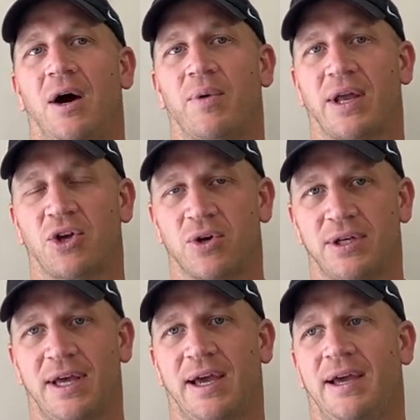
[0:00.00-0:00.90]
We had a
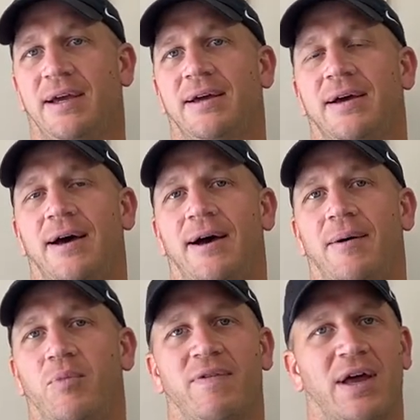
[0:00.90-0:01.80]
good day.
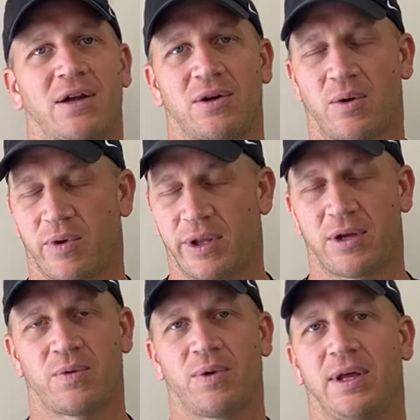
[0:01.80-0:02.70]
We've had a really
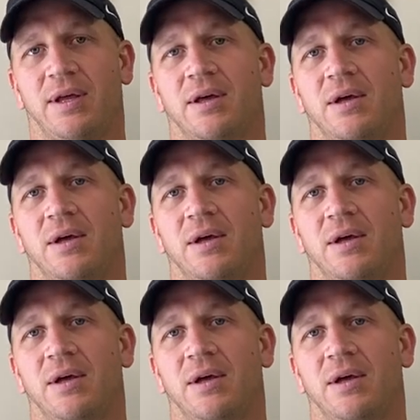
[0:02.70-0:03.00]
good week.